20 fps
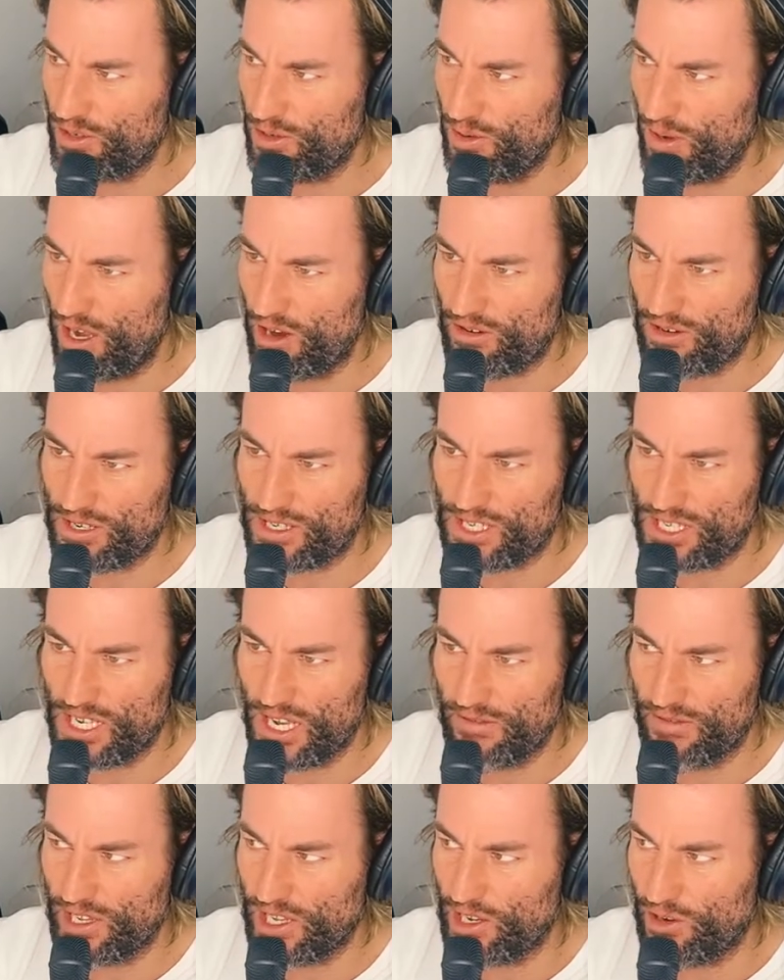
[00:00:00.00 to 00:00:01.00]
You are a
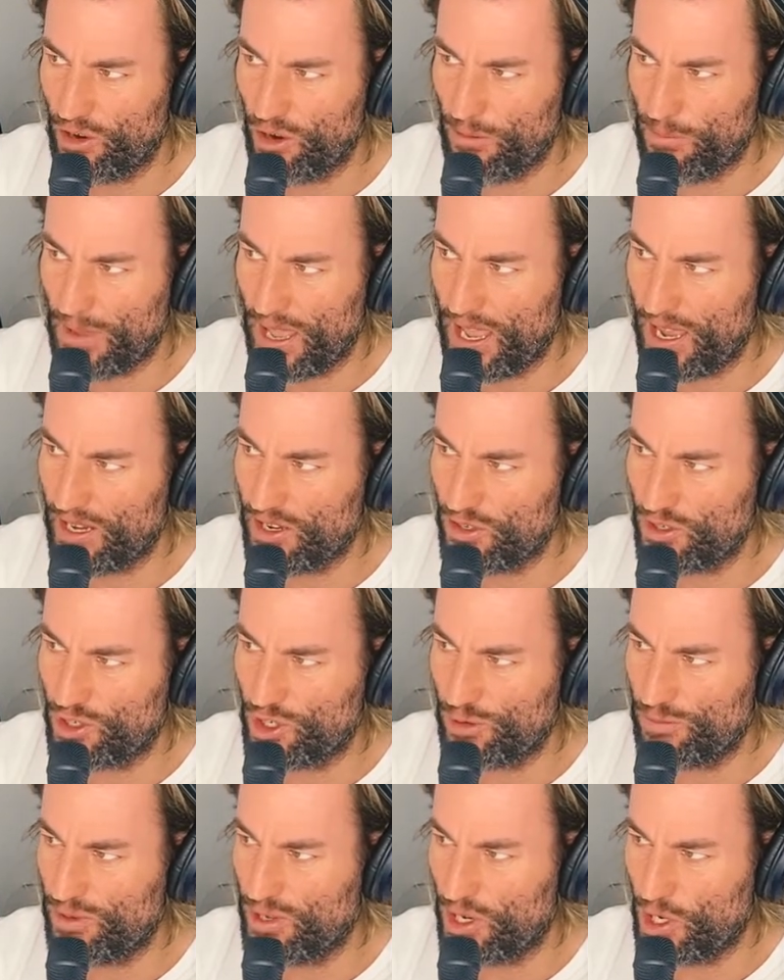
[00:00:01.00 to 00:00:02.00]
70-year-old man who
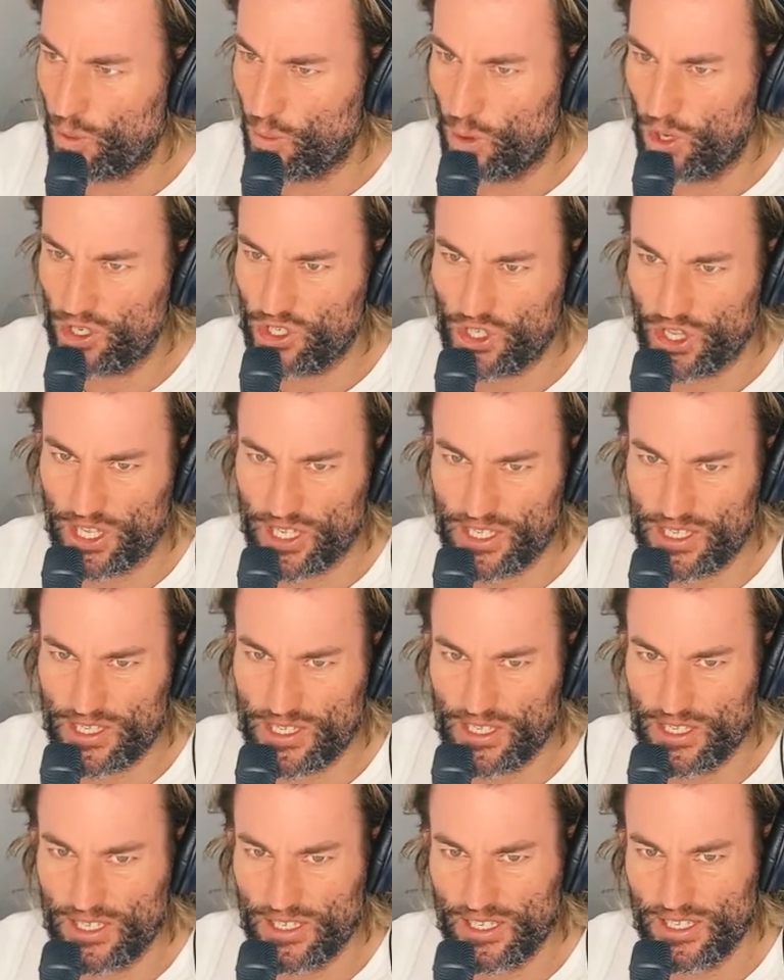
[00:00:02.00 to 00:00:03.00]
should be on a watch
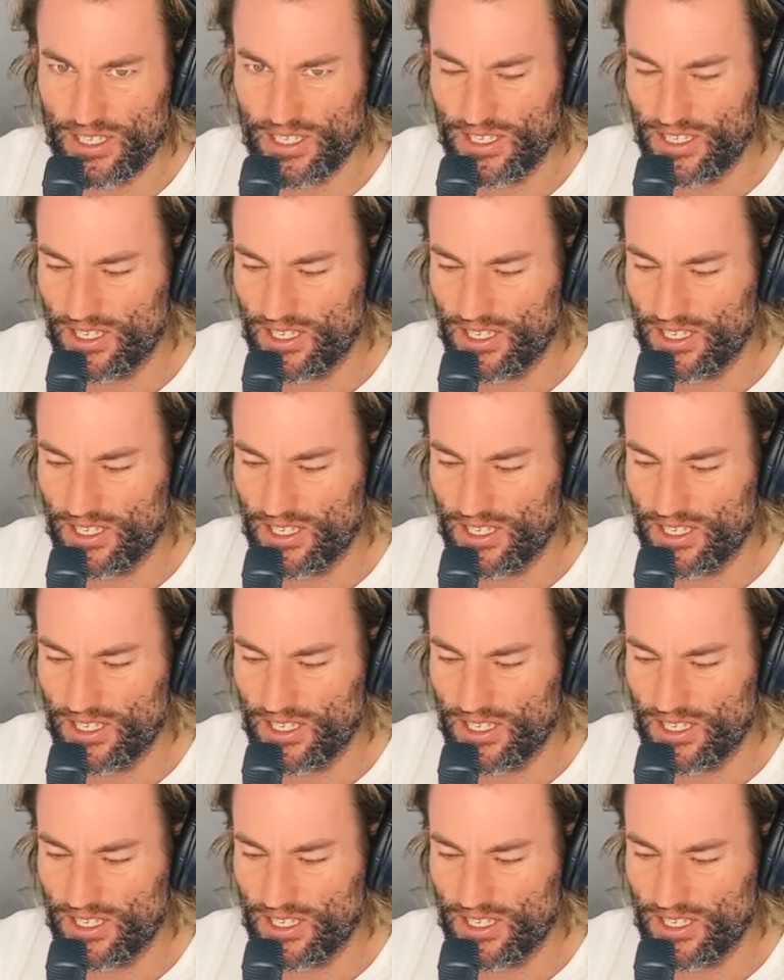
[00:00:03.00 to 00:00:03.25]
list.